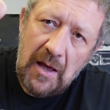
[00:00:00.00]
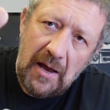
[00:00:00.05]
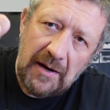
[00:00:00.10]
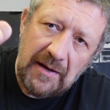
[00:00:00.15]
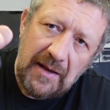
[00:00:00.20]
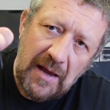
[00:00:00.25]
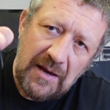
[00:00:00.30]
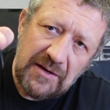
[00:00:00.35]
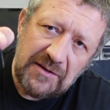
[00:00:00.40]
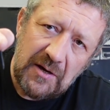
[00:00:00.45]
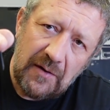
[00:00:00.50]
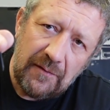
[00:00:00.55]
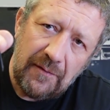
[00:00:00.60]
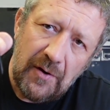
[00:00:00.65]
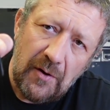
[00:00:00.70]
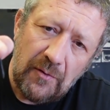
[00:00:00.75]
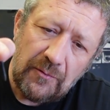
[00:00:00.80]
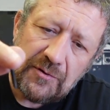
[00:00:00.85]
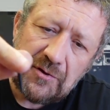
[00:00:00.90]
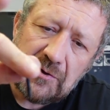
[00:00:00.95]
and get yourself
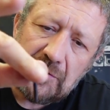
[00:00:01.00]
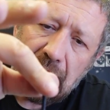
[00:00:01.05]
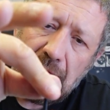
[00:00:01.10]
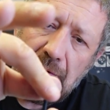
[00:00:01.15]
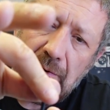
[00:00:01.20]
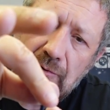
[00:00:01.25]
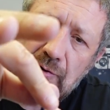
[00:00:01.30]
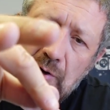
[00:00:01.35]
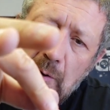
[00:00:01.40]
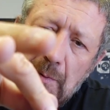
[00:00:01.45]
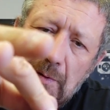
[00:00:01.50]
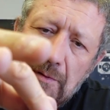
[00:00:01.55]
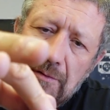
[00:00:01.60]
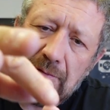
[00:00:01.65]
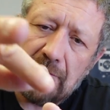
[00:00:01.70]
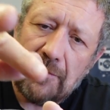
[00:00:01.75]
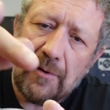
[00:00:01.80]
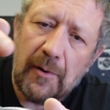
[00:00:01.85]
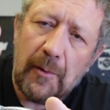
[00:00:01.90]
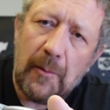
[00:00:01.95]
an old screw, drop it
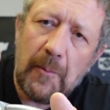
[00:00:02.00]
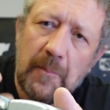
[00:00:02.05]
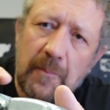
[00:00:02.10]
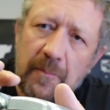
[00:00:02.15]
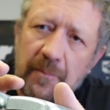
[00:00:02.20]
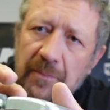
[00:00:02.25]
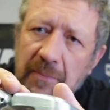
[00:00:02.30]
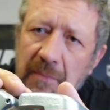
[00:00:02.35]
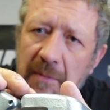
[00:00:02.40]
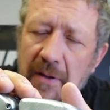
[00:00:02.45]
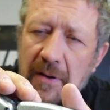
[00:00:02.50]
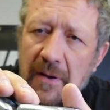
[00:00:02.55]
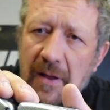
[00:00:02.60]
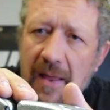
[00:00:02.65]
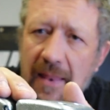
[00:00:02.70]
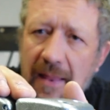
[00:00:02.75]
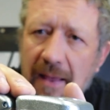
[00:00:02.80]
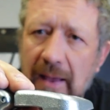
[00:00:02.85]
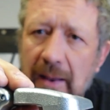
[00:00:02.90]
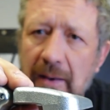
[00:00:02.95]
through
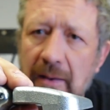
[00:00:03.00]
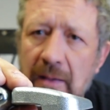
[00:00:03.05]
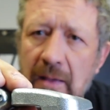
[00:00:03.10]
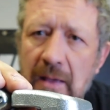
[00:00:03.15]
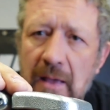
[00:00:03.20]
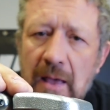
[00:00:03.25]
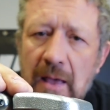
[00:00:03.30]
like that,